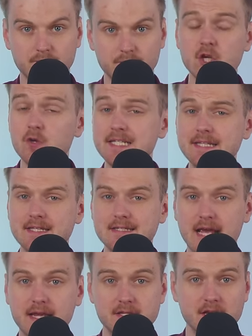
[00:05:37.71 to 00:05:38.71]
Using this
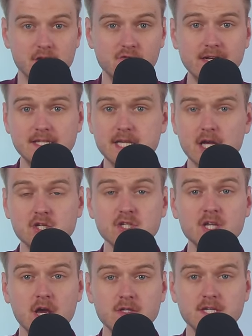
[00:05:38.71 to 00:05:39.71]
data, the researchers
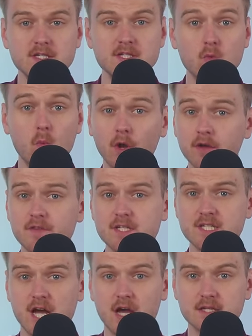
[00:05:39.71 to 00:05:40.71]
noticed that one of the
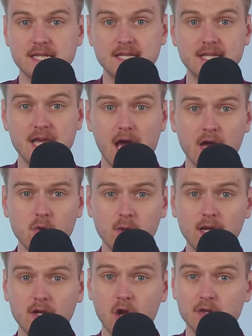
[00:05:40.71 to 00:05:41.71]
stars in the
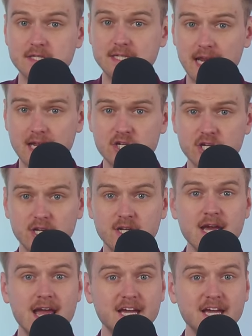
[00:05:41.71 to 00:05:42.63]
Aquila constellation